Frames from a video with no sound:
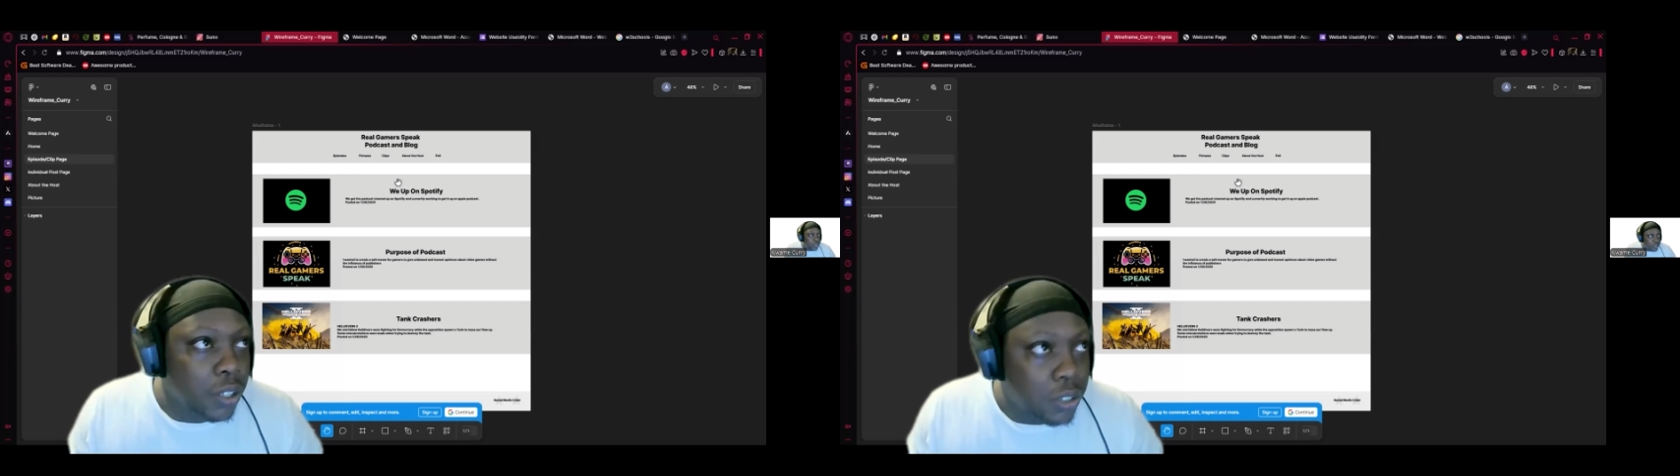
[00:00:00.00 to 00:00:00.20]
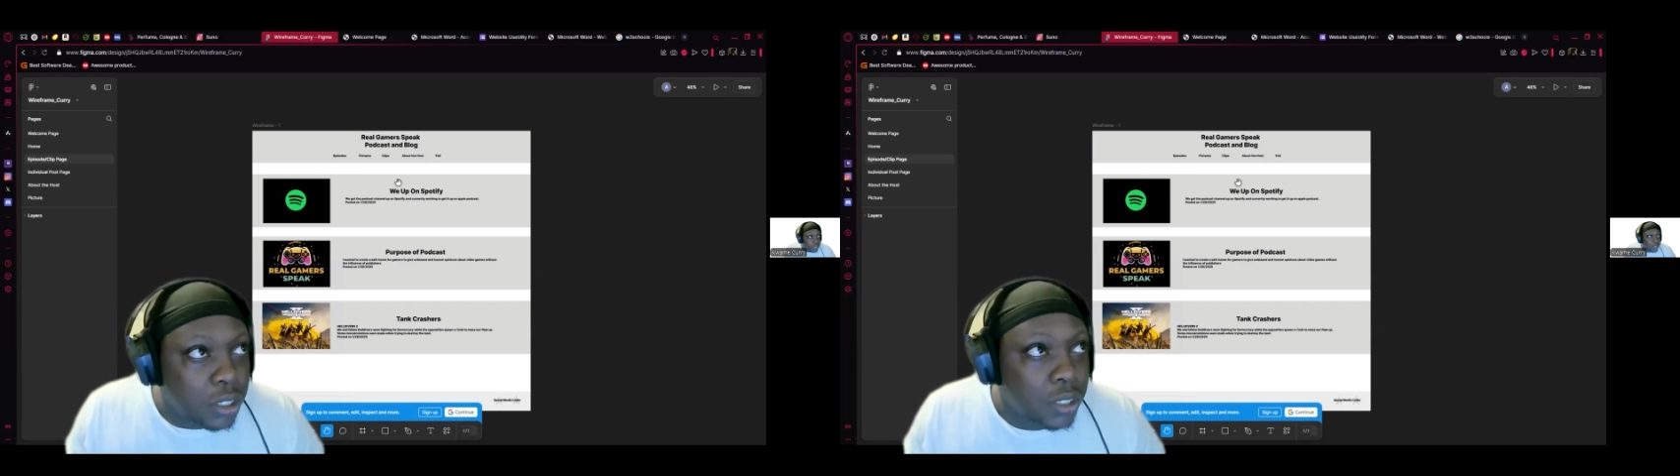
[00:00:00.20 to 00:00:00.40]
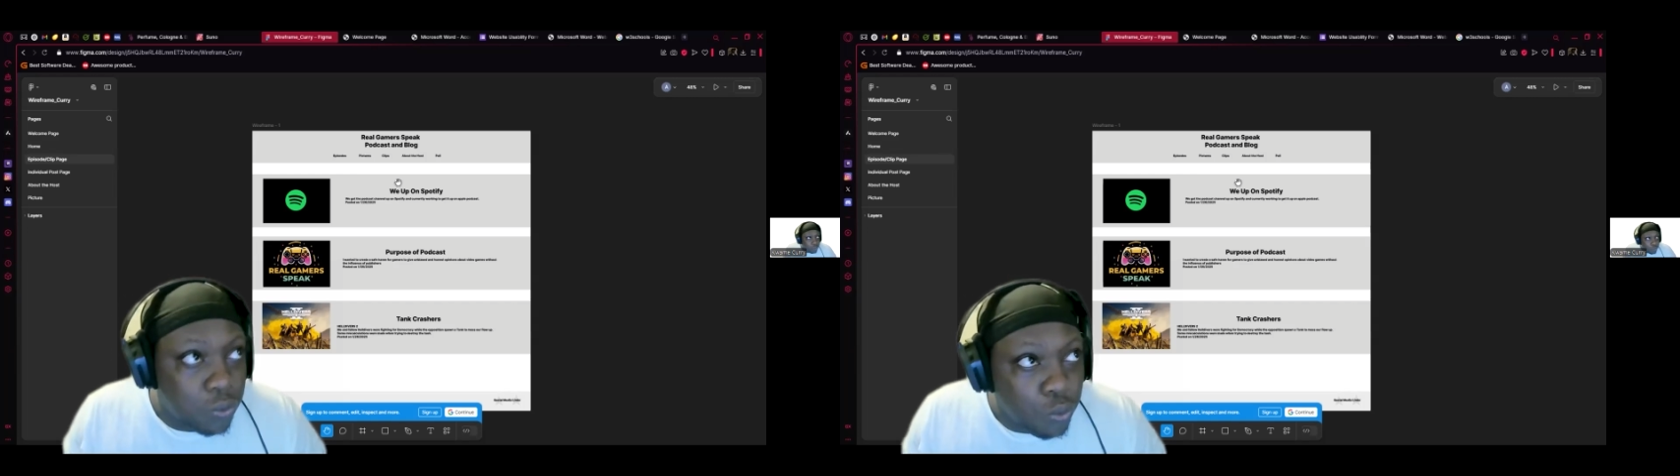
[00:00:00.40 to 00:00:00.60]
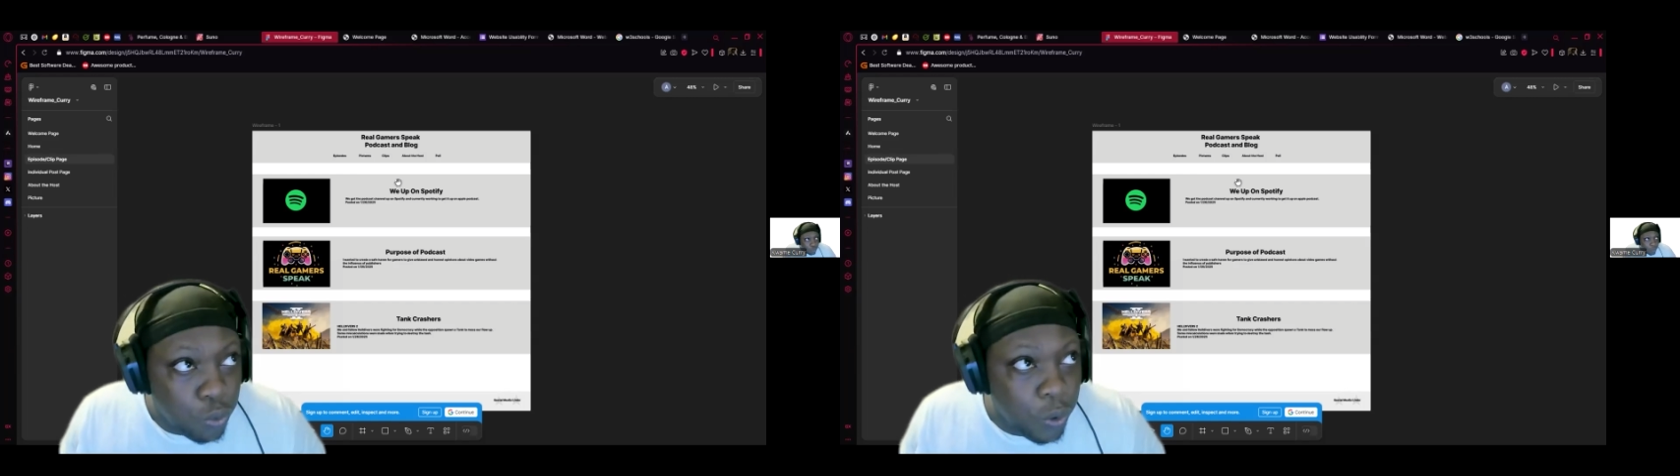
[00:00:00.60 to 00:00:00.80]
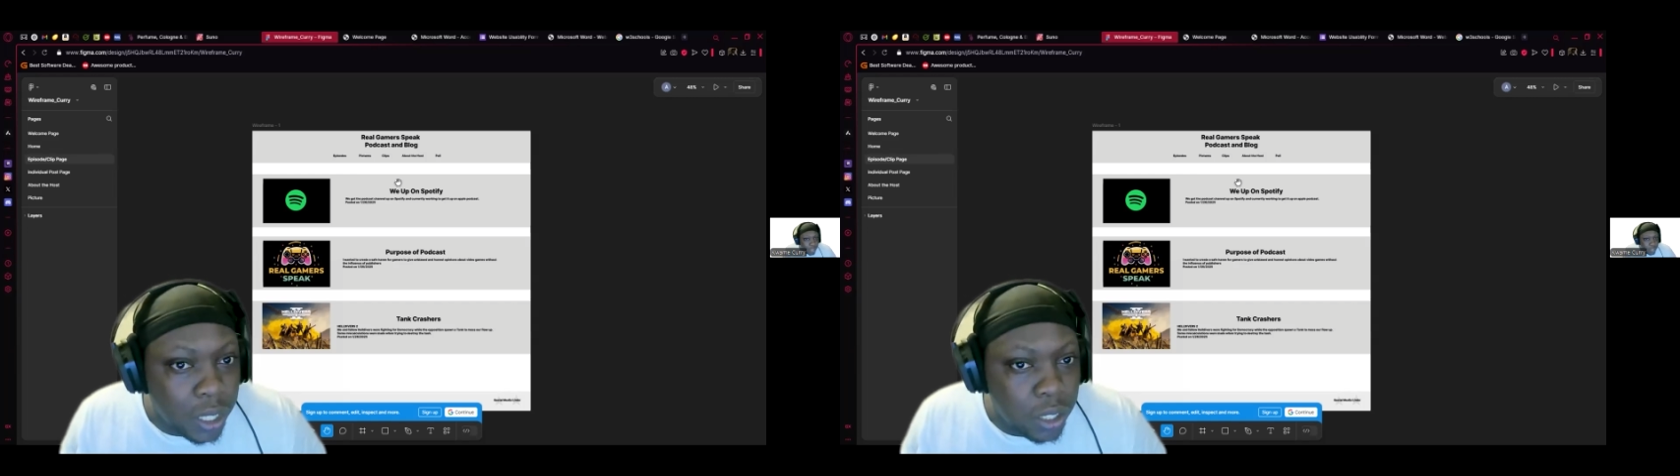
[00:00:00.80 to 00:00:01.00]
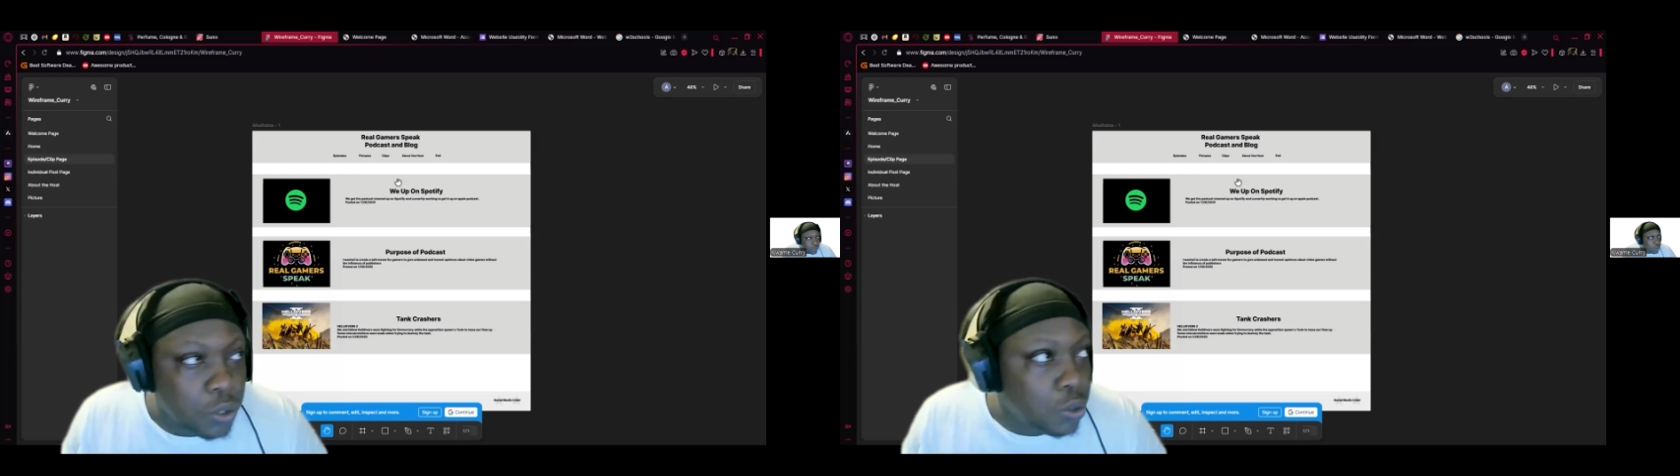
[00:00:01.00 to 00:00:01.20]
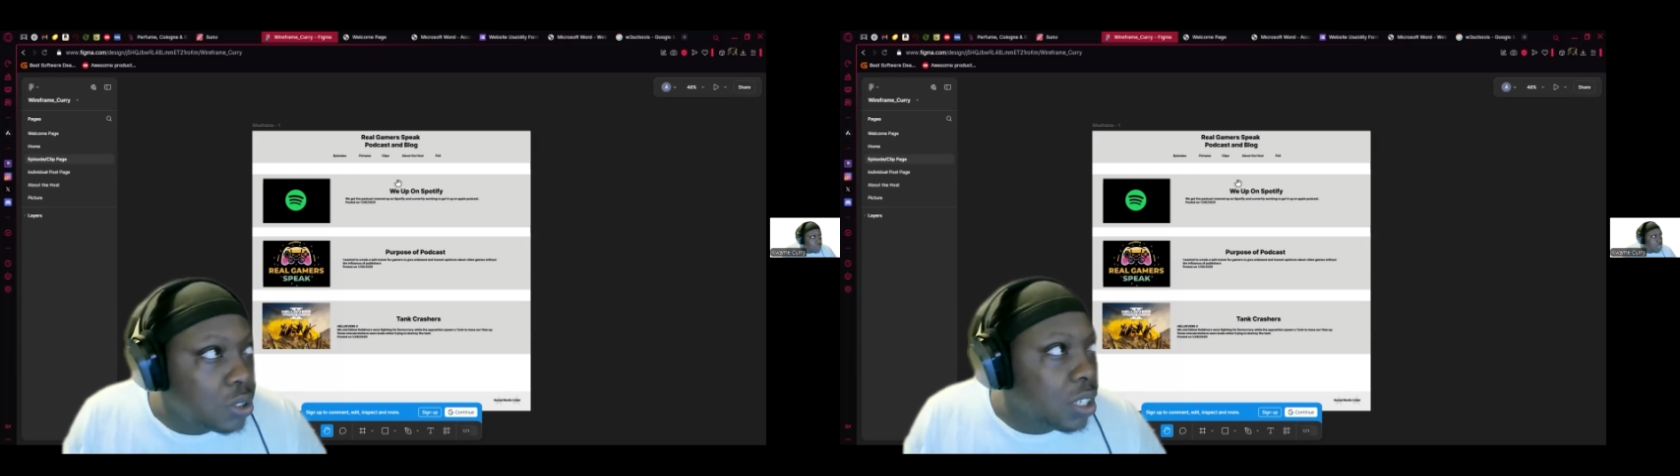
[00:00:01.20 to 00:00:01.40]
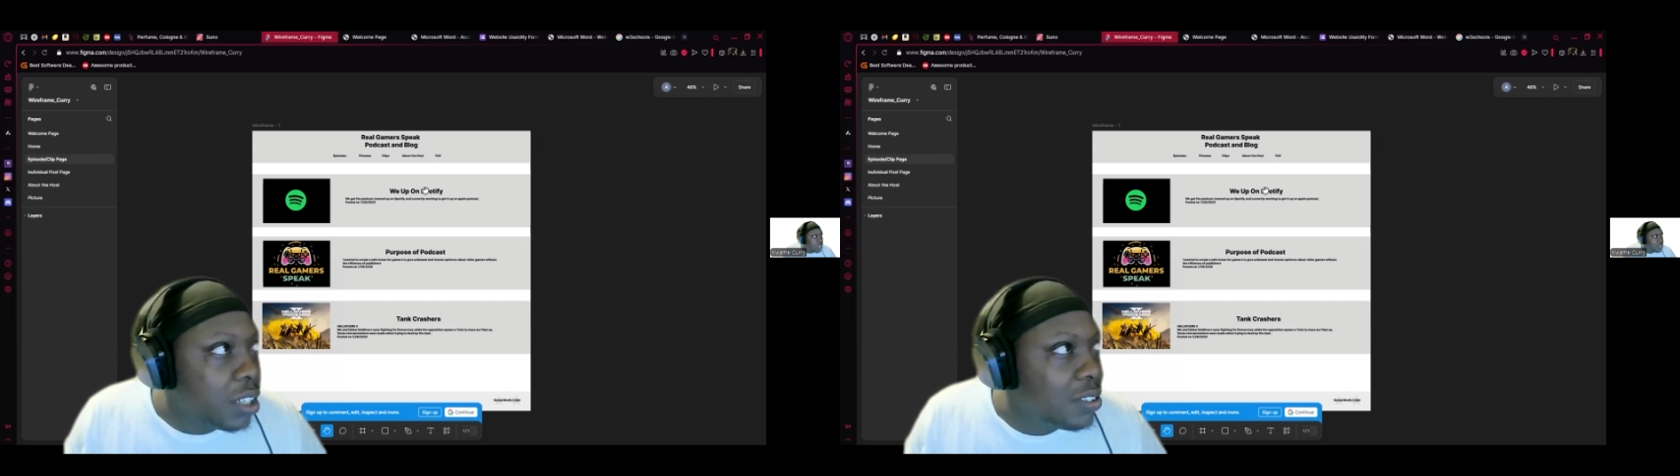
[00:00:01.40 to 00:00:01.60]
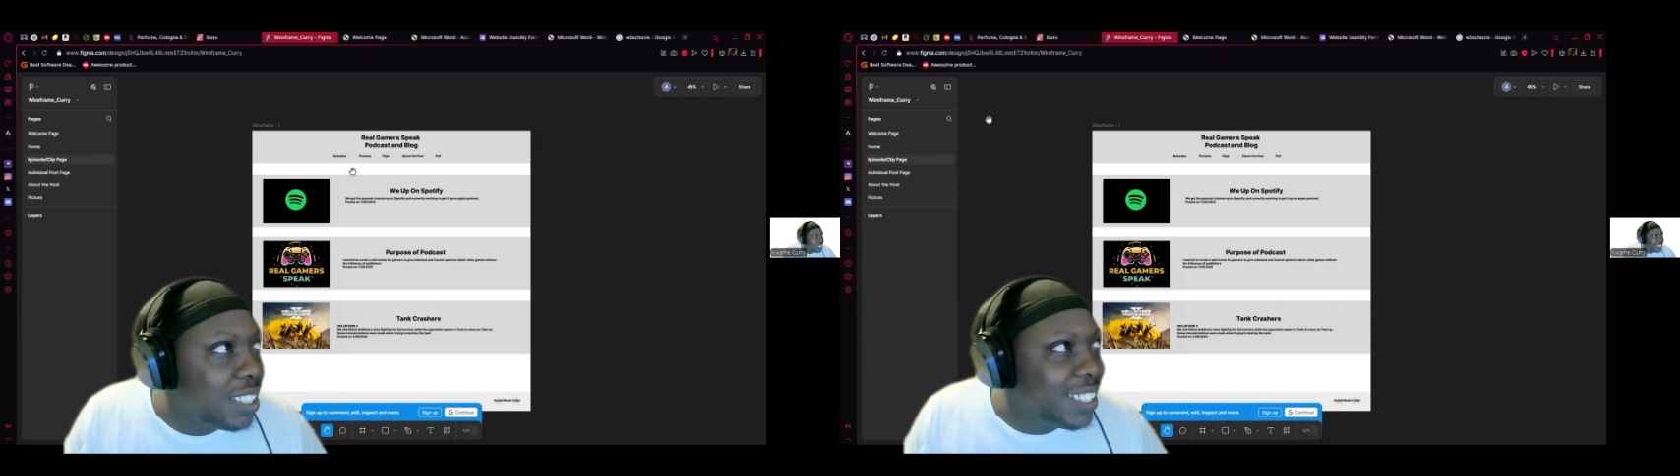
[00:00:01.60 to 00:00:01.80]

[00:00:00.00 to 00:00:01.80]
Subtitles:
Just regular news stuff.